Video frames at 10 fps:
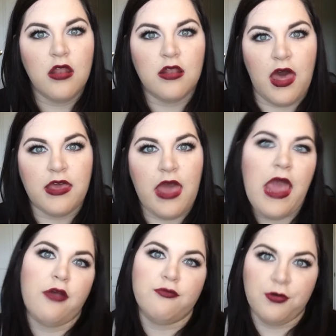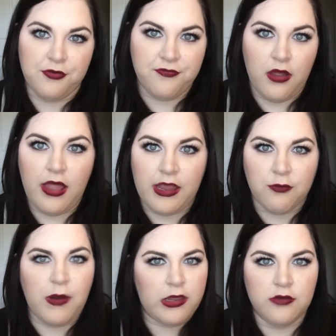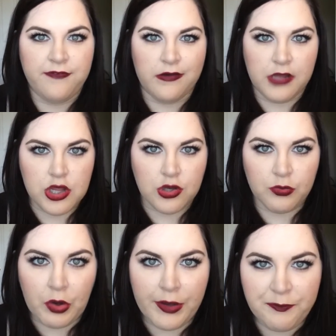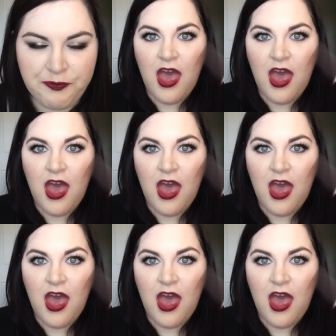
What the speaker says: like a regular foundation would.